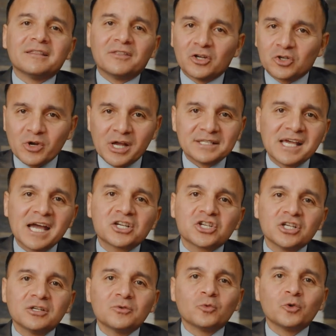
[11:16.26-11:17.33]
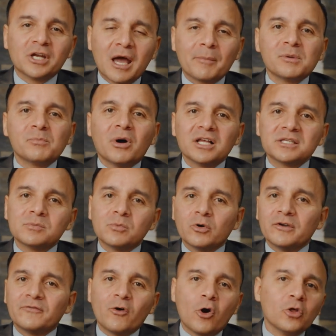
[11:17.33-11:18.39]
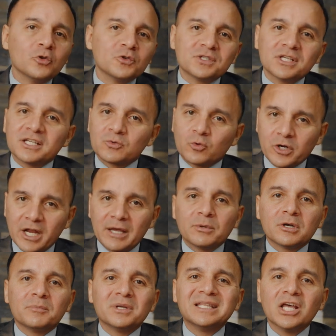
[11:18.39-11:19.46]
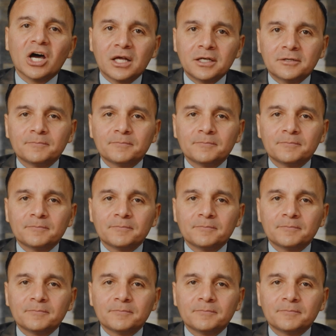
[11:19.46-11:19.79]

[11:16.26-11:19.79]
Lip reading: the transaction would not be possible if all those things weren't able to be done.